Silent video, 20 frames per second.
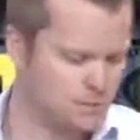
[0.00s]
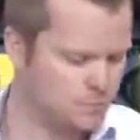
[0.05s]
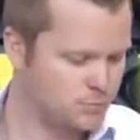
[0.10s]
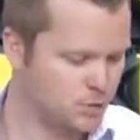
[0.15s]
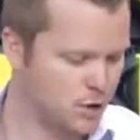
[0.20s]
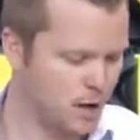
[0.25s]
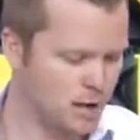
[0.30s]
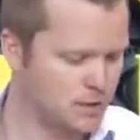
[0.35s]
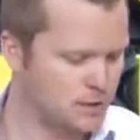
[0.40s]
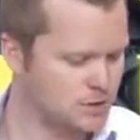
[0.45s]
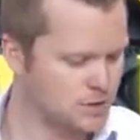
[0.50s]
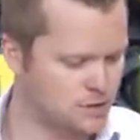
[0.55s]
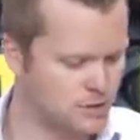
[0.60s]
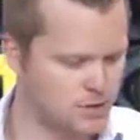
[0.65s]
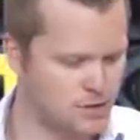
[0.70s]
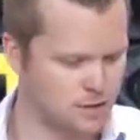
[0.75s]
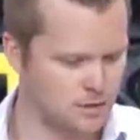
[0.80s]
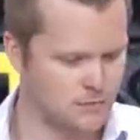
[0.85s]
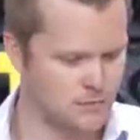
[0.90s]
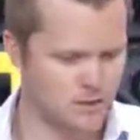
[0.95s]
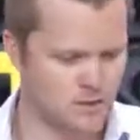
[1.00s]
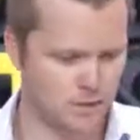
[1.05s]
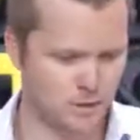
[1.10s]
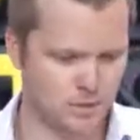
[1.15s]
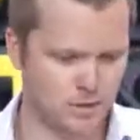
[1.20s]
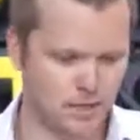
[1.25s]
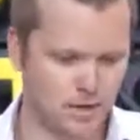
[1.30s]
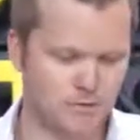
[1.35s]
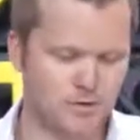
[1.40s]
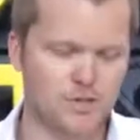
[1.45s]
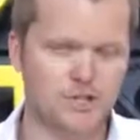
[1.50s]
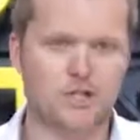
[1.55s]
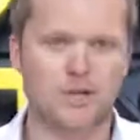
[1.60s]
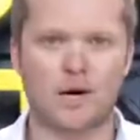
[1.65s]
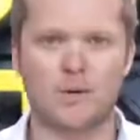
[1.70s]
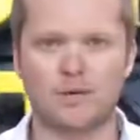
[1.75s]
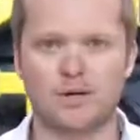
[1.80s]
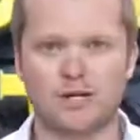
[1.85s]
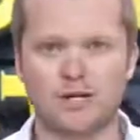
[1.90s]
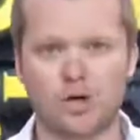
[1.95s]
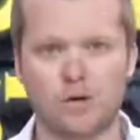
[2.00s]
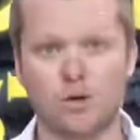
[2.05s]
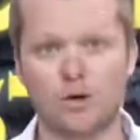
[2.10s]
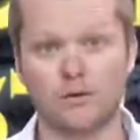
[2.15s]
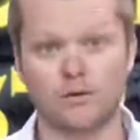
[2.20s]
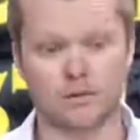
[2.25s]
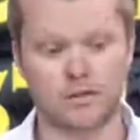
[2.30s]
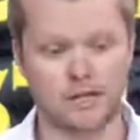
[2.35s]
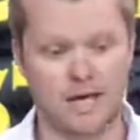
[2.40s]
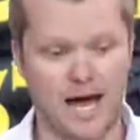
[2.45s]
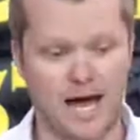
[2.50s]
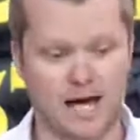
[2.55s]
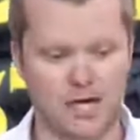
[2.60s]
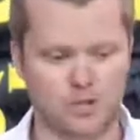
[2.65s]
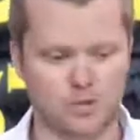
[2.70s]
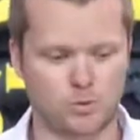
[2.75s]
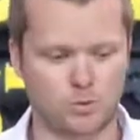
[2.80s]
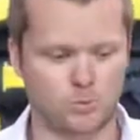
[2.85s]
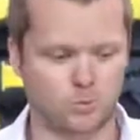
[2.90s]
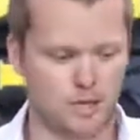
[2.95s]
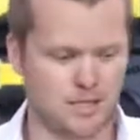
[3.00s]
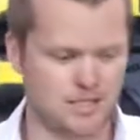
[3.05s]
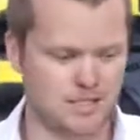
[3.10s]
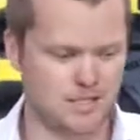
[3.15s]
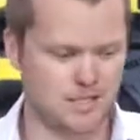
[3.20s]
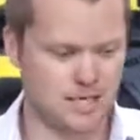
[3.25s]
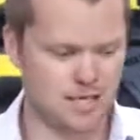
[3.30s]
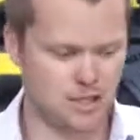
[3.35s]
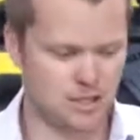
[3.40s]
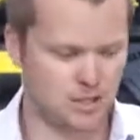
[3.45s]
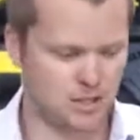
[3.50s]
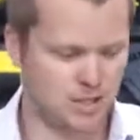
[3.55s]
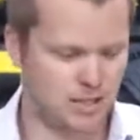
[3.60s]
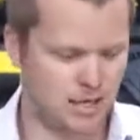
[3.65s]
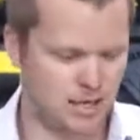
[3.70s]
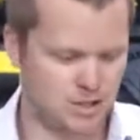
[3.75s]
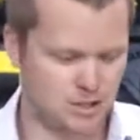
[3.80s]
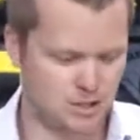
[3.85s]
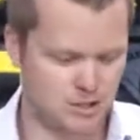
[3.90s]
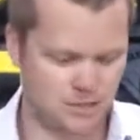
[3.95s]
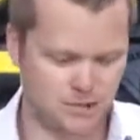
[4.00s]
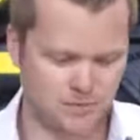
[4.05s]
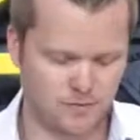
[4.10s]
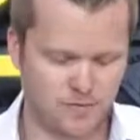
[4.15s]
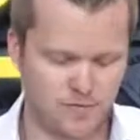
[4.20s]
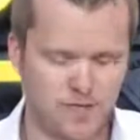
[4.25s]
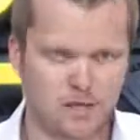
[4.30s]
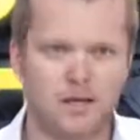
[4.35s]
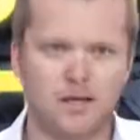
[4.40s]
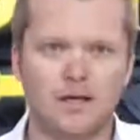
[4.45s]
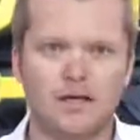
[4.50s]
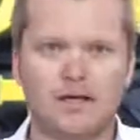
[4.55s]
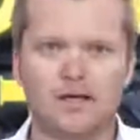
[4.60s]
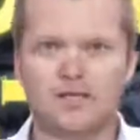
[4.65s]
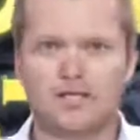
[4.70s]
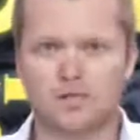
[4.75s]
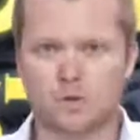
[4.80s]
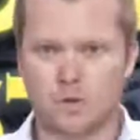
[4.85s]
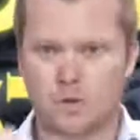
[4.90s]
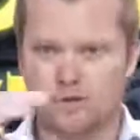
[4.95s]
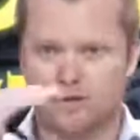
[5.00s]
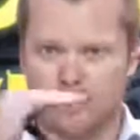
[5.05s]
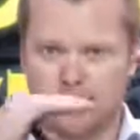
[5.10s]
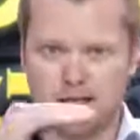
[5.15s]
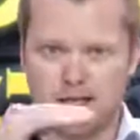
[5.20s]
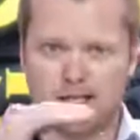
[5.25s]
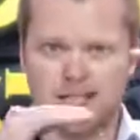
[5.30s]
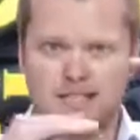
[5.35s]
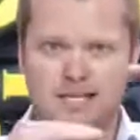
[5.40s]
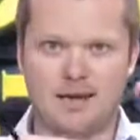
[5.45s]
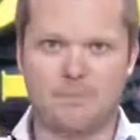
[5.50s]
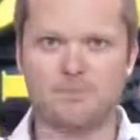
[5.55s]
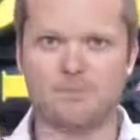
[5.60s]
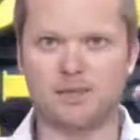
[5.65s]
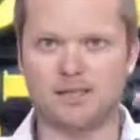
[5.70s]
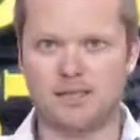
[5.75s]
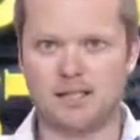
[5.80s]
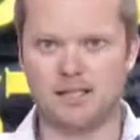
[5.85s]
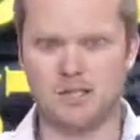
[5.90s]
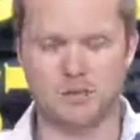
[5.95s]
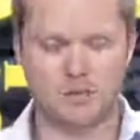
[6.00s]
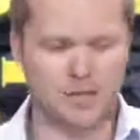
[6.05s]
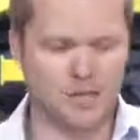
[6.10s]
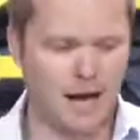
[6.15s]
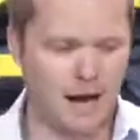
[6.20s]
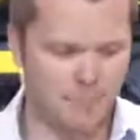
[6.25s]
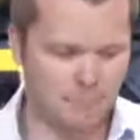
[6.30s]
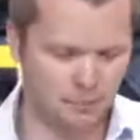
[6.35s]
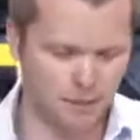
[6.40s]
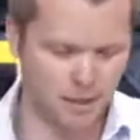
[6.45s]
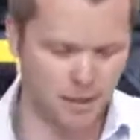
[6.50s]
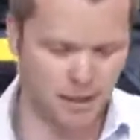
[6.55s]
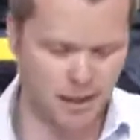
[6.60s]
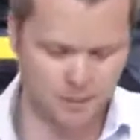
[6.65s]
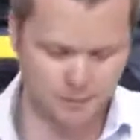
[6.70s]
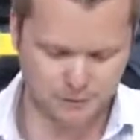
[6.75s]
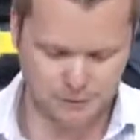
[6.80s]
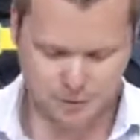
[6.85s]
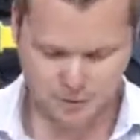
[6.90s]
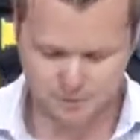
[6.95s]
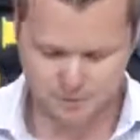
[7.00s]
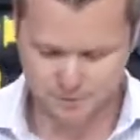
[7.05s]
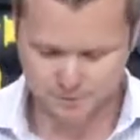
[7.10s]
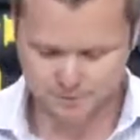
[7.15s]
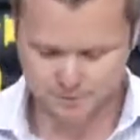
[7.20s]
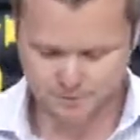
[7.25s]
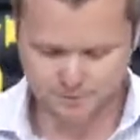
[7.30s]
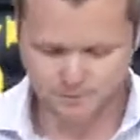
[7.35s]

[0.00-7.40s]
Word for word: product or service or whatever so i want to go over the actual presentation today and just give you sort of a, a template that you can operate off of